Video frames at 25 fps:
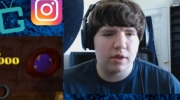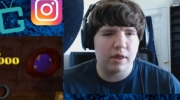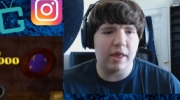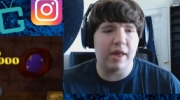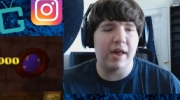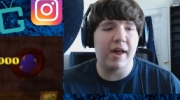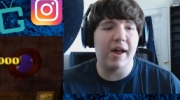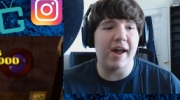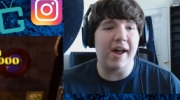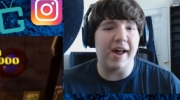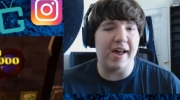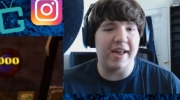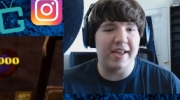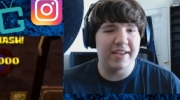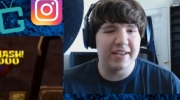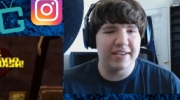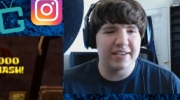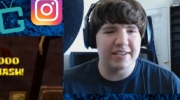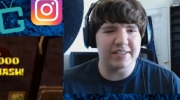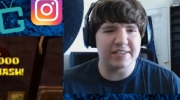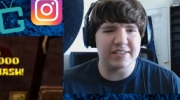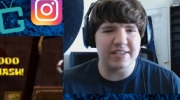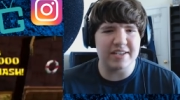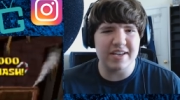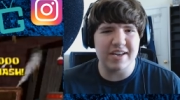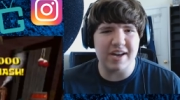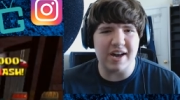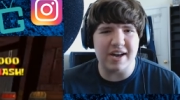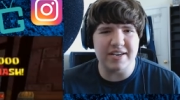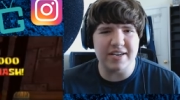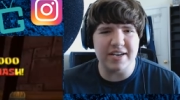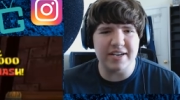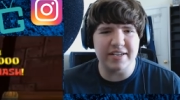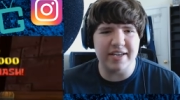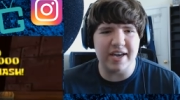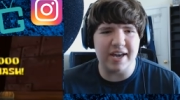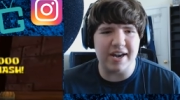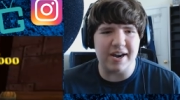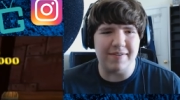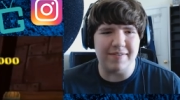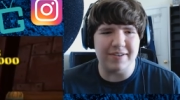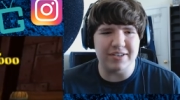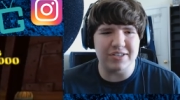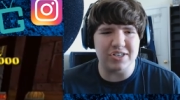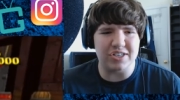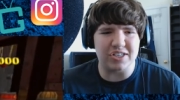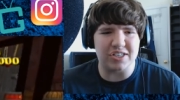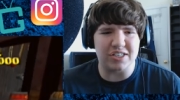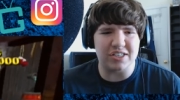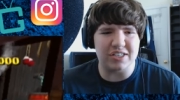Ha! You see? I did get him. It
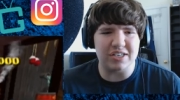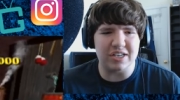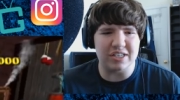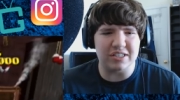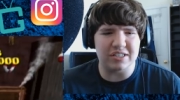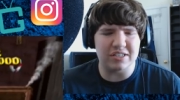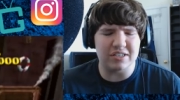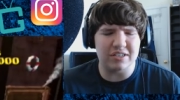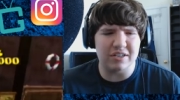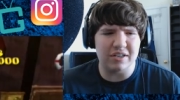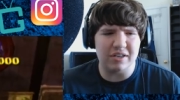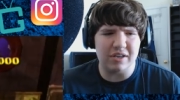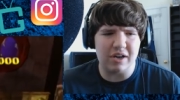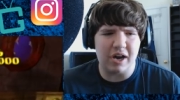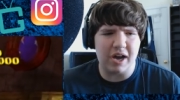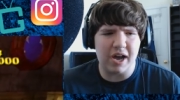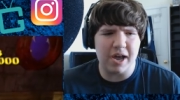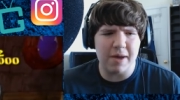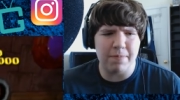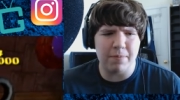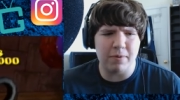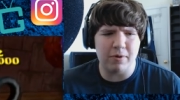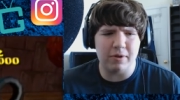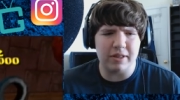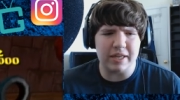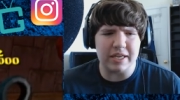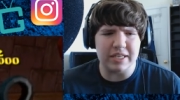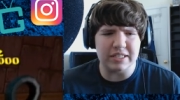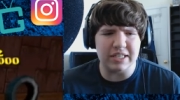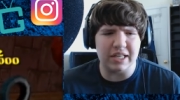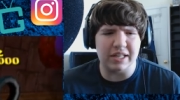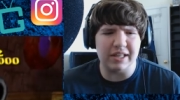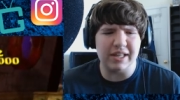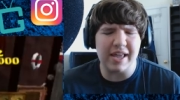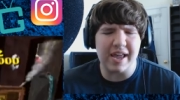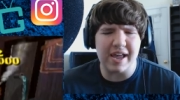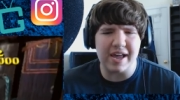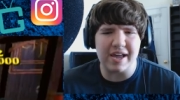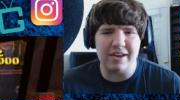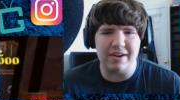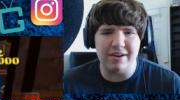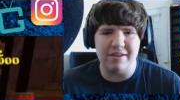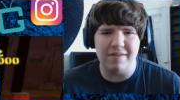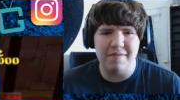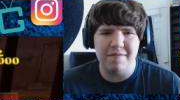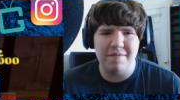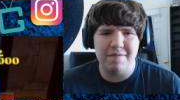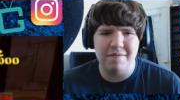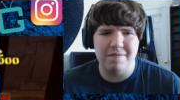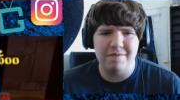just, it's hyperly delayed
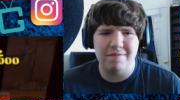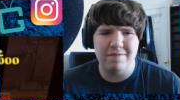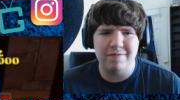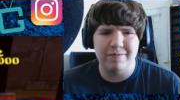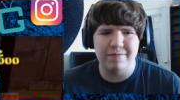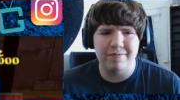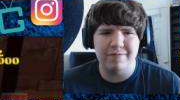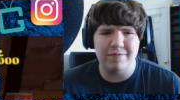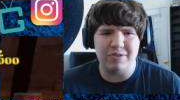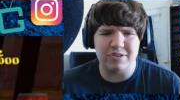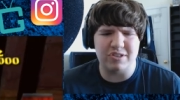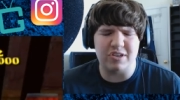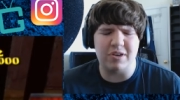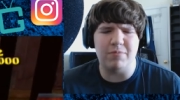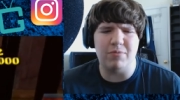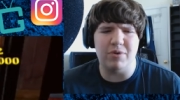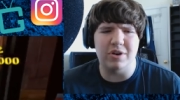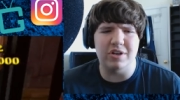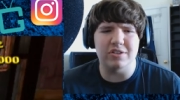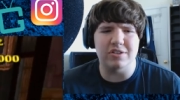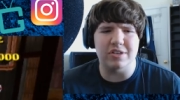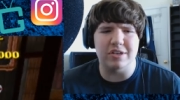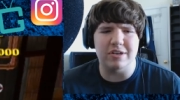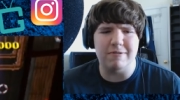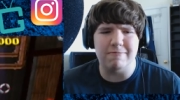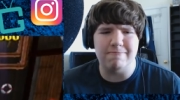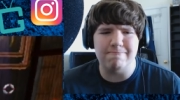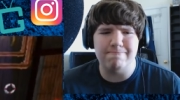for some reason.